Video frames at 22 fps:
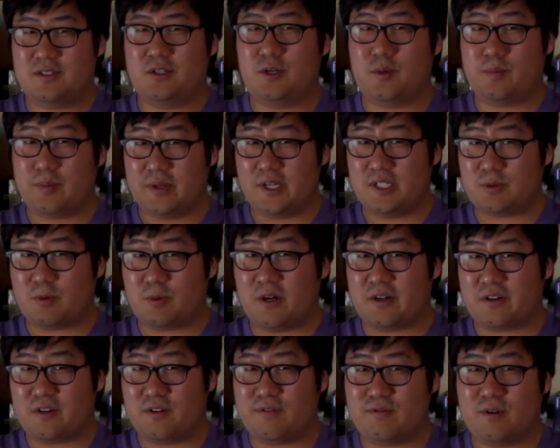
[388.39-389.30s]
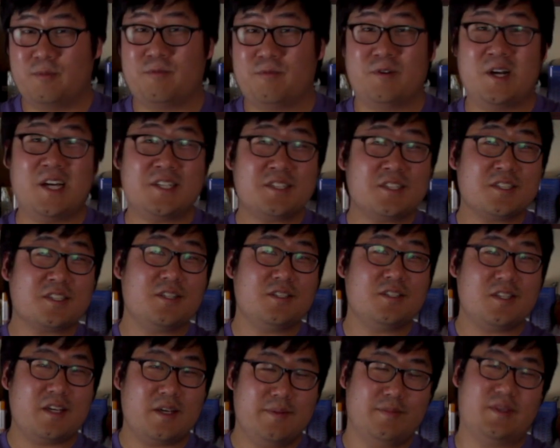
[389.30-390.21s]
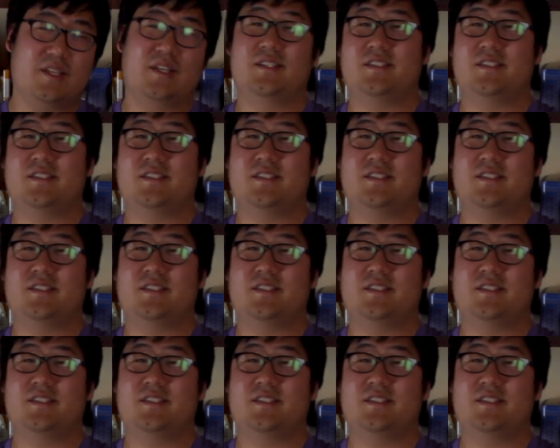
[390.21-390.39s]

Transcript: your Planeswalker from Vraska's Contempt,